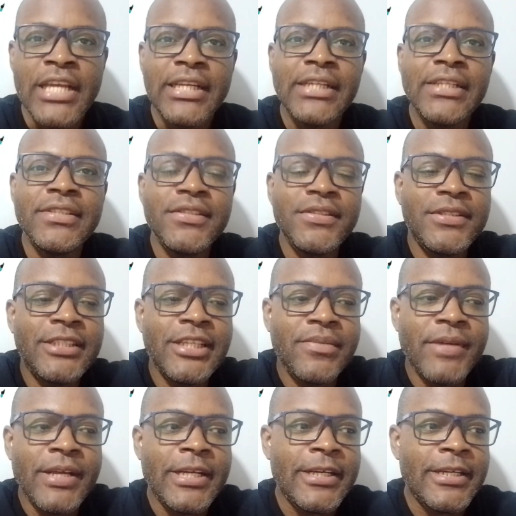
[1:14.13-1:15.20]
Now, ladies and
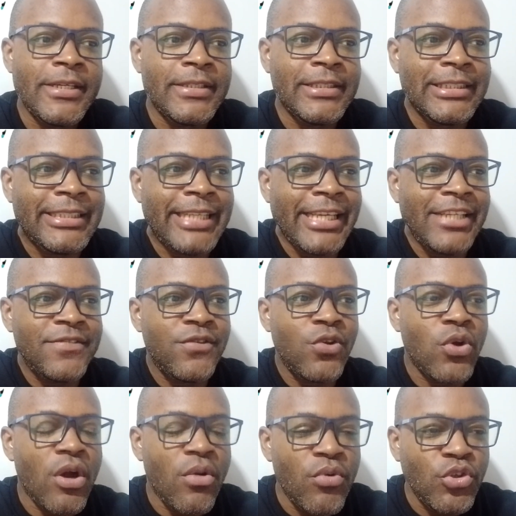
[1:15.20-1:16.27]
gentlemen, today's
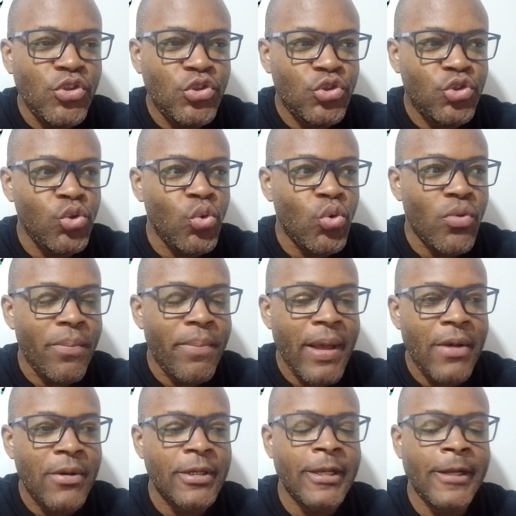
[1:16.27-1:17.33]
vlog, I wanted to talk
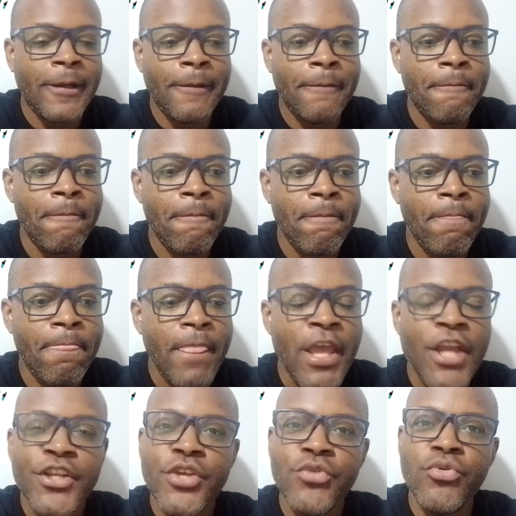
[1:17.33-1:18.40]
about
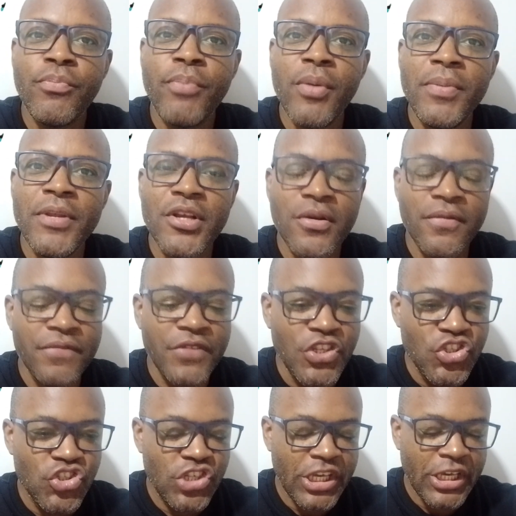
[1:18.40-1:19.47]
the Republic of
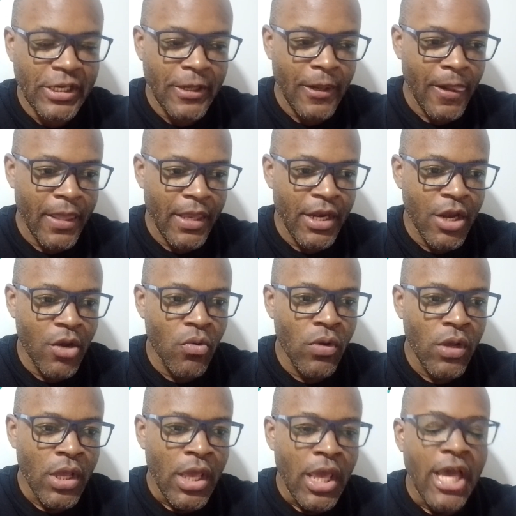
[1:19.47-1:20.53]
Niger. You
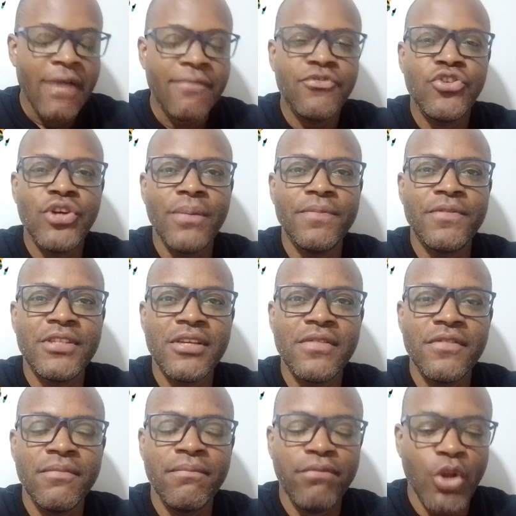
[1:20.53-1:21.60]
know, I've dropped
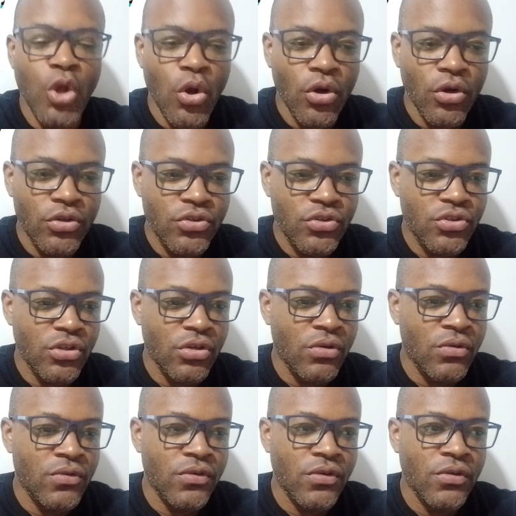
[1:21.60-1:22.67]
several vlogs
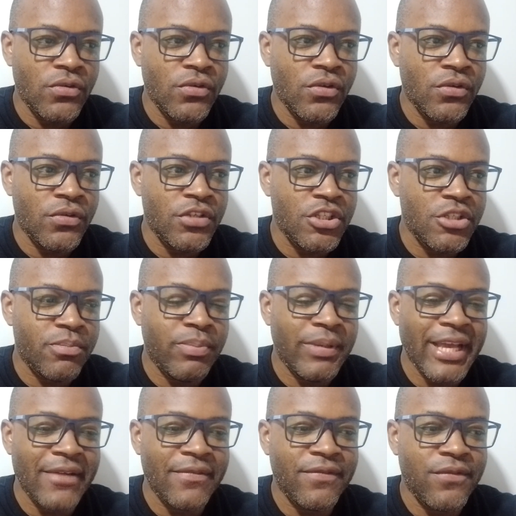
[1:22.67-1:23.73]
on this
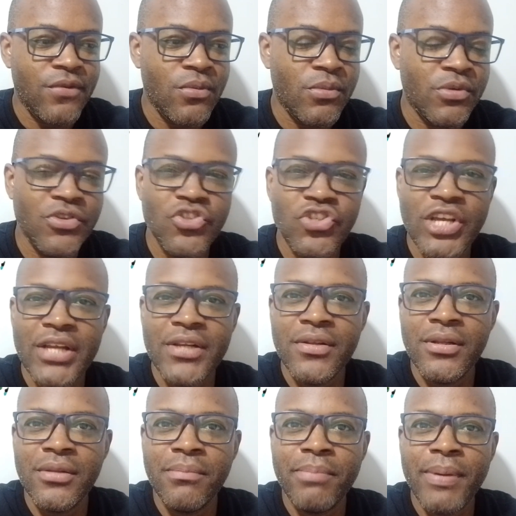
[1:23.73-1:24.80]
platform, on the
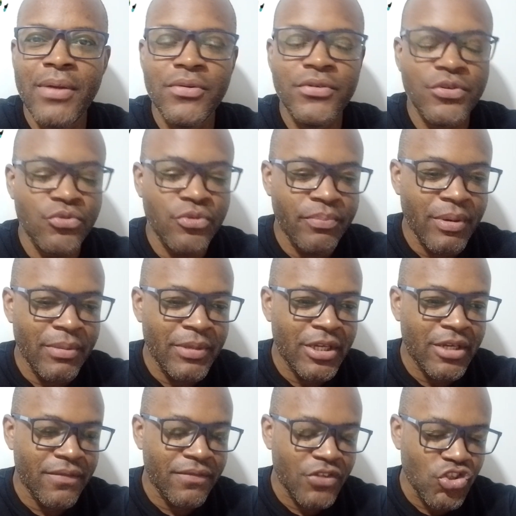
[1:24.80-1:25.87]
channel, about the
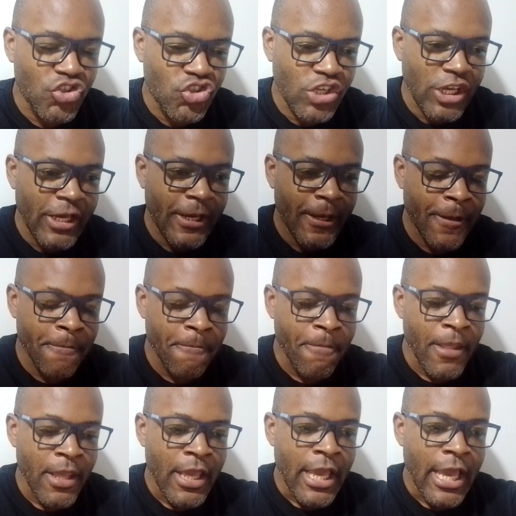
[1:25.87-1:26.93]
Republic of Niger.
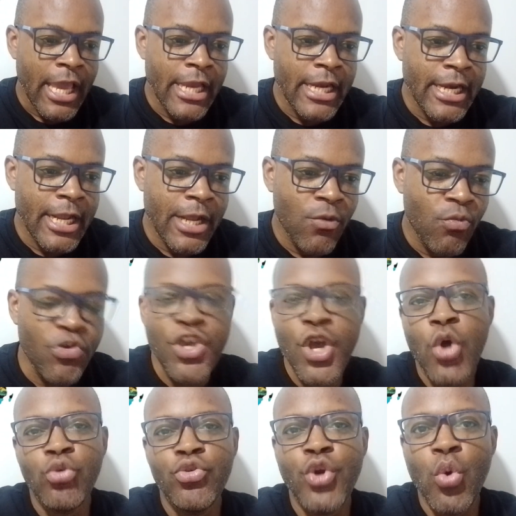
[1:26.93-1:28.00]
And we
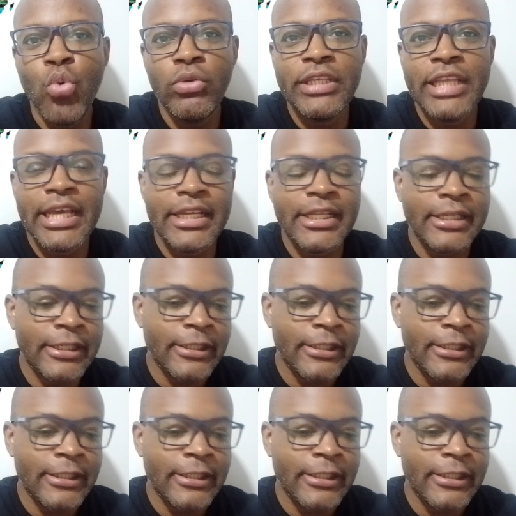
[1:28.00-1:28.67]
all know that